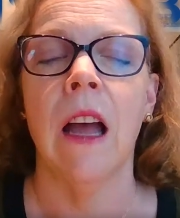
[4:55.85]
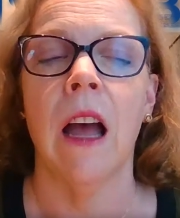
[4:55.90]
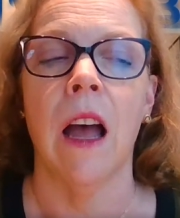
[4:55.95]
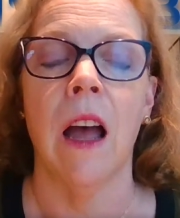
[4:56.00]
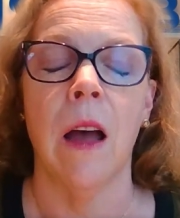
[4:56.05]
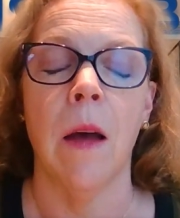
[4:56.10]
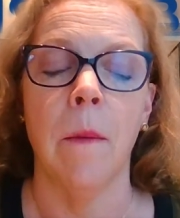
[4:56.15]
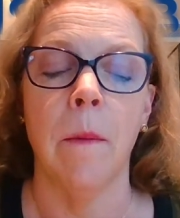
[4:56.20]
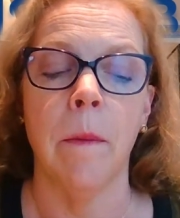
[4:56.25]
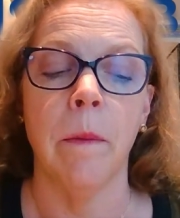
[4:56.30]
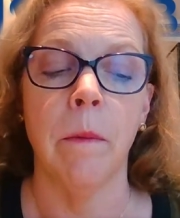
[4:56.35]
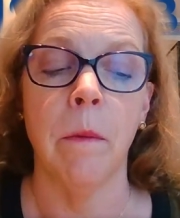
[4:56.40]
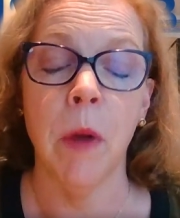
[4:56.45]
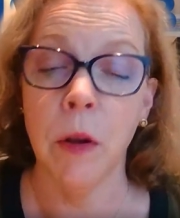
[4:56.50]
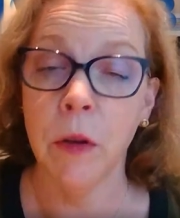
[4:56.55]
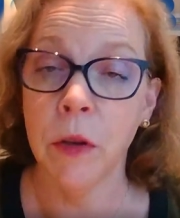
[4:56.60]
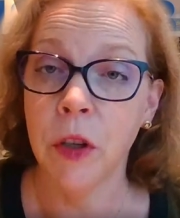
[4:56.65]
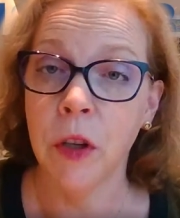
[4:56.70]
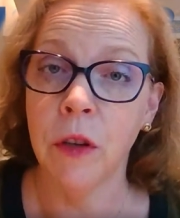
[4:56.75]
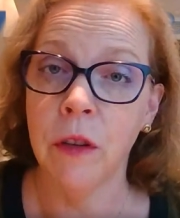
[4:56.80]

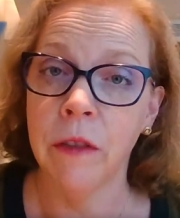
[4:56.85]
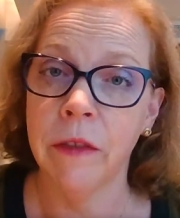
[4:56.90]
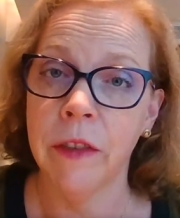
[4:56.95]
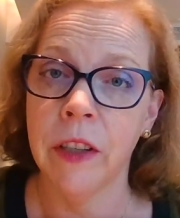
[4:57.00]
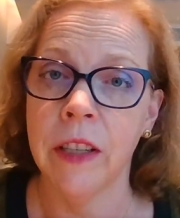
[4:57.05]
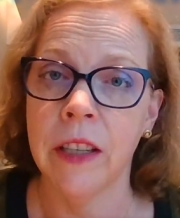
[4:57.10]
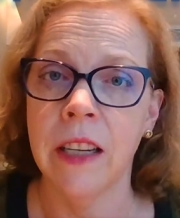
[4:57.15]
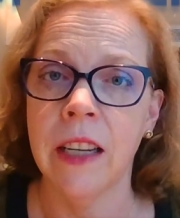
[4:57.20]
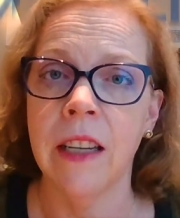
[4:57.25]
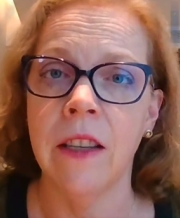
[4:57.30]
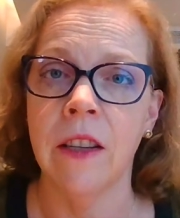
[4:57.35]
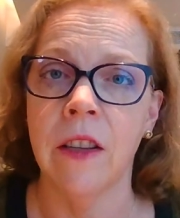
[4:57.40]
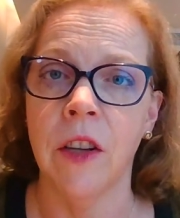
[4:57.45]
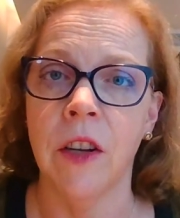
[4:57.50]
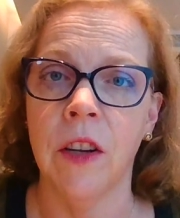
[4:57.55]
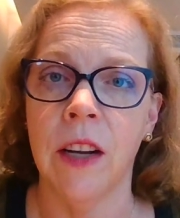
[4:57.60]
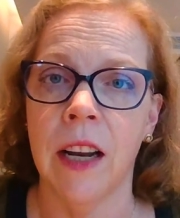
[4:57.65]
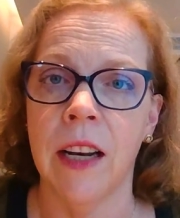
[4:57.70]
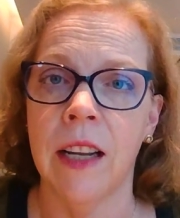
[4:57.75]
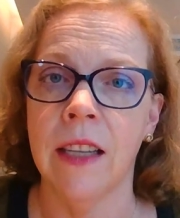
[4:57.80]
Most universities in the
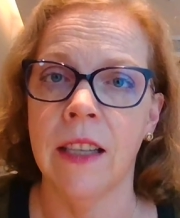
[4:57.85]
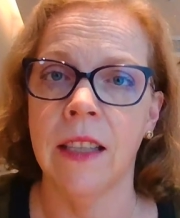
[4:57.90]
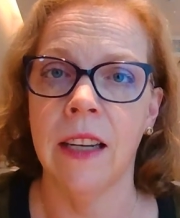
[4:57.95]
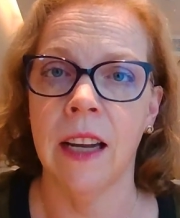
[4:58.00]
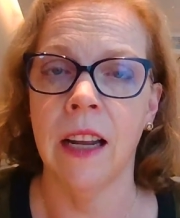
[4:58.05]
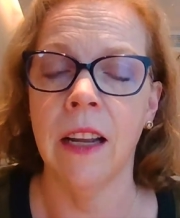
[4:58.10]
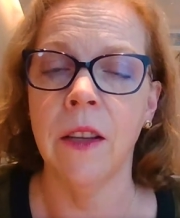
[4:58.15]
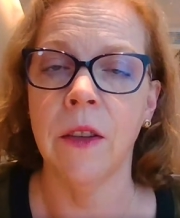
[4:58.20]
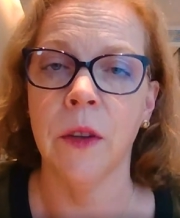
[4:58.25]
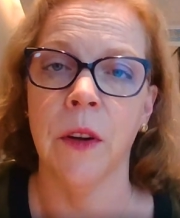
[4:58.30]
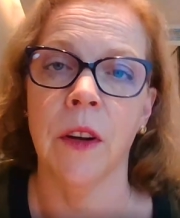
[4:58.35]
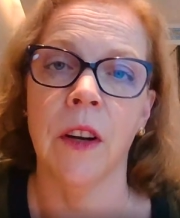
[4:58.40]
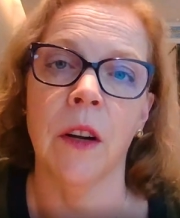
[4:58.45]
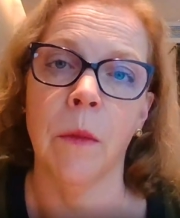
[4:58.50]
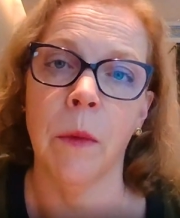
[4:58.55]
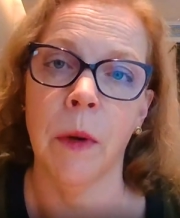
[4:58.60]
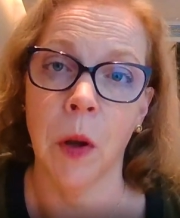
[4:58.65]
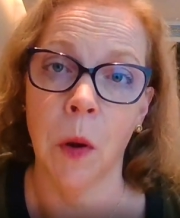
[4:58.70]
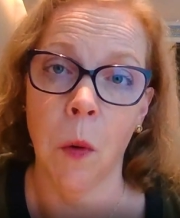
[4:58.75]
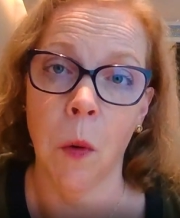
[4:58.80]
United States are going
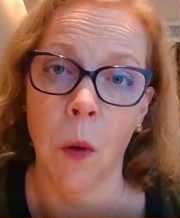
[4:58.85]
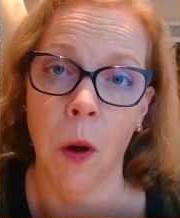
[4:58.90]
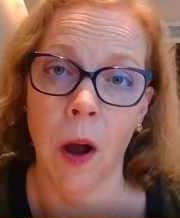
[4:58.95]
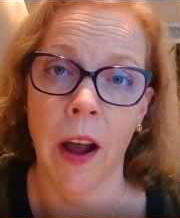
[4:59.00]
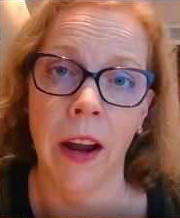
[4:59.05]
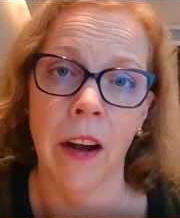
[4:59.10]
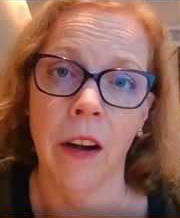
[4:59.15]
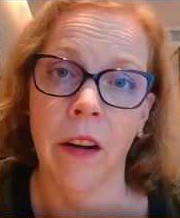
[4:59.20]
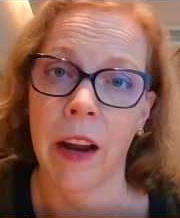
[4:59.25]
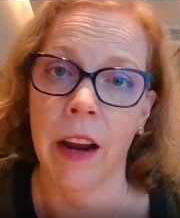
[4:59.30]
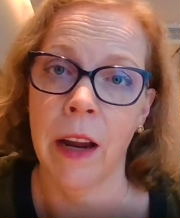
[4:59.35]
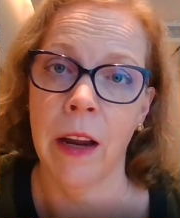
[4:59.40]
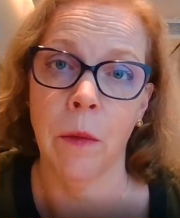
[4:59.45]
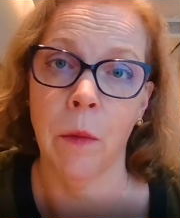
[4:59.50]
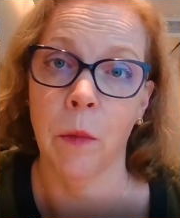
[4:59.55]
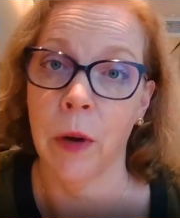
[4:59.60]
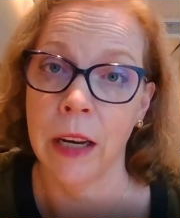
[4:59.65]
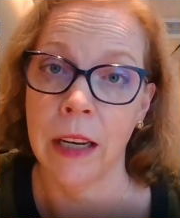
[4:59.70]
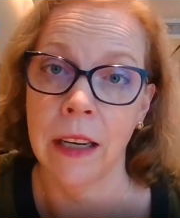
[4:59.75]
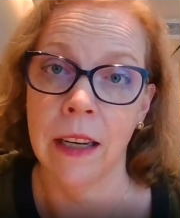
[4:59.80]
to require a
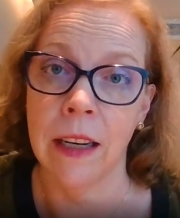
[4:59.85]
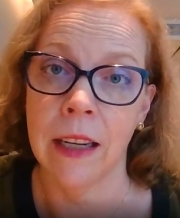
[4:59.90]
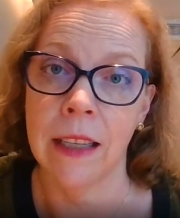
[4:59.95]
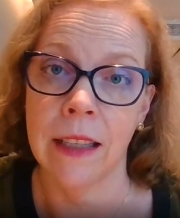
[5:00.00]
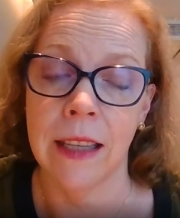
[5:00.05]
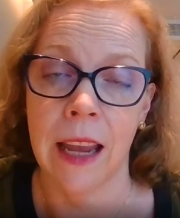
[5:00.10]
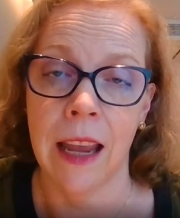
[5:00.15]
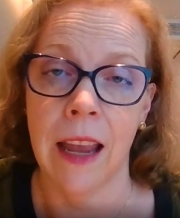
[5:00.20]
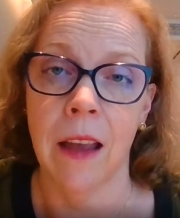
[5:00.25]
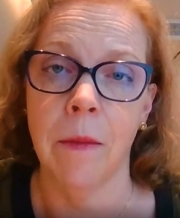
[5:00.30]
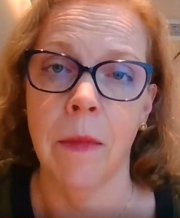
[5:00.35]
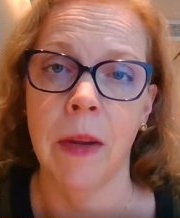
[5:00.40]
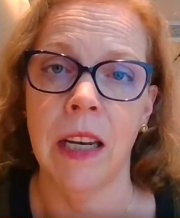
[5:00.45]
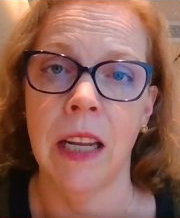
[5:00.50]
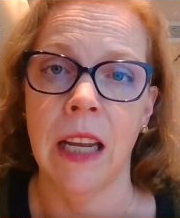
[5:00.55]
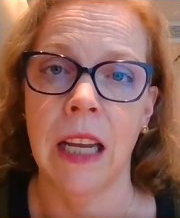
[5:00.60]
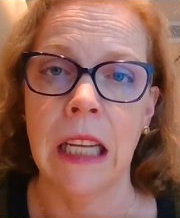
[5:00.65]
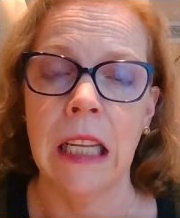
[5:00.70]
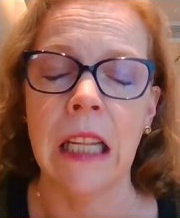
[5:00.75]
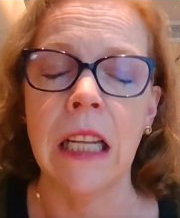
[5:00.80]
written exam in
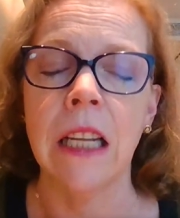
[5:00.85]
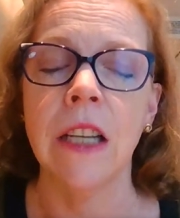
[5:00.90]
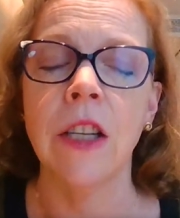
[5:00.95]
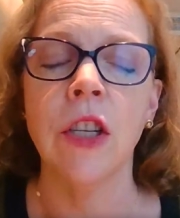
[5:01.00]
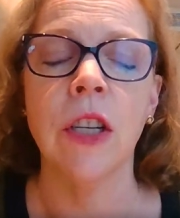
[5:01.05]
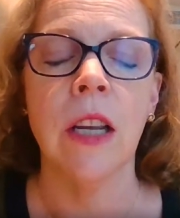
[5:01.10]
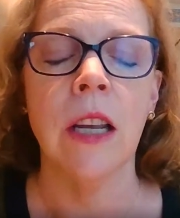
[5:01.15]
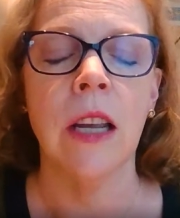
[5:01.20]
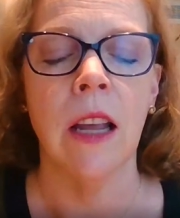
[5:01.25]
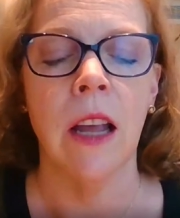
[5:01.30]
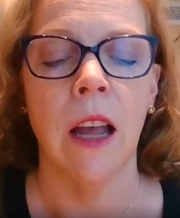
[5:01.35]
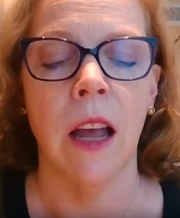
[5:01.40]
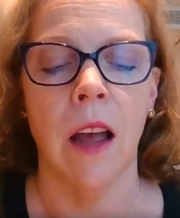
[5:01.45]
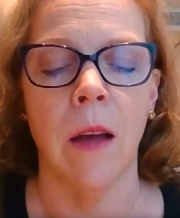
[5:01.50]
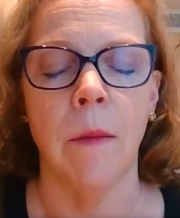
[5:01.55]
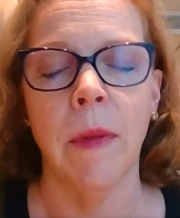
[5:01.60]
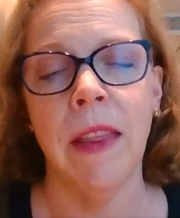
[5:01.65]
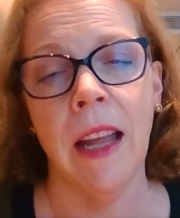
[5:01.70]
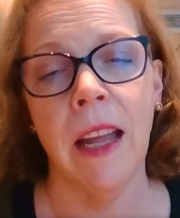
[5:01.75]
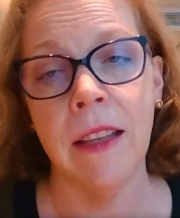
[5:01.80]
English,
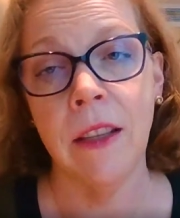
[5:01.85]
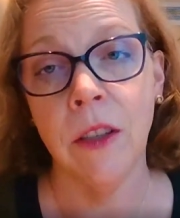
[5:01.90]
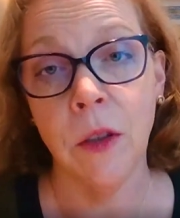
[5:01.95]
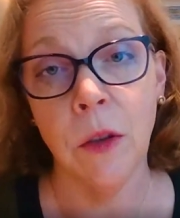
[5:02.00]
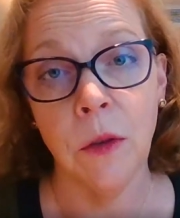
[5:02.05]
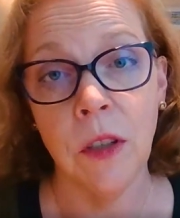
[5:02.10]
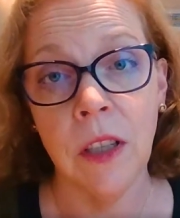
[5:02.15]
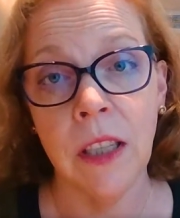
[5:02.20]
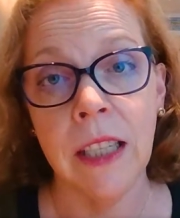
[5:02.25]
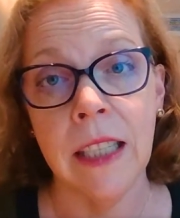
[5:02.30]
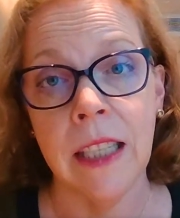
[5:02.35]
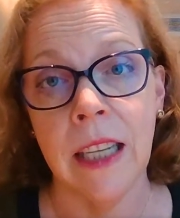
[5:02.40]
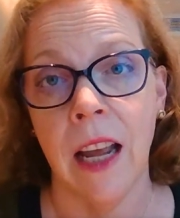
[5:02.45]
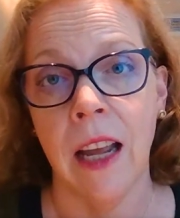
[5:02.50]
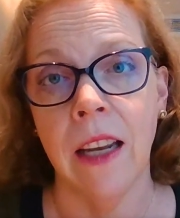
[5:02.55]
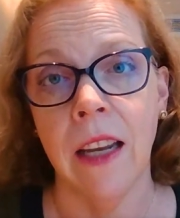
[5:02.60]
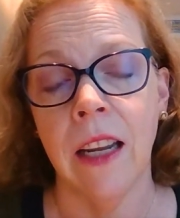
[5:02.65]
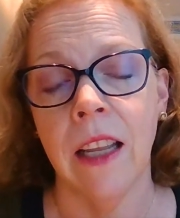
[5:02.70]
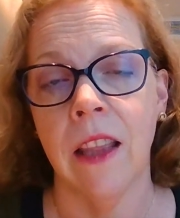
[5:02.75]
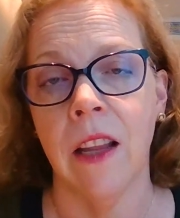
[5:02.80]
but that's usually
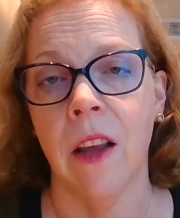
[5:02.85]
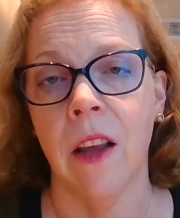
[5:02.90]
done in the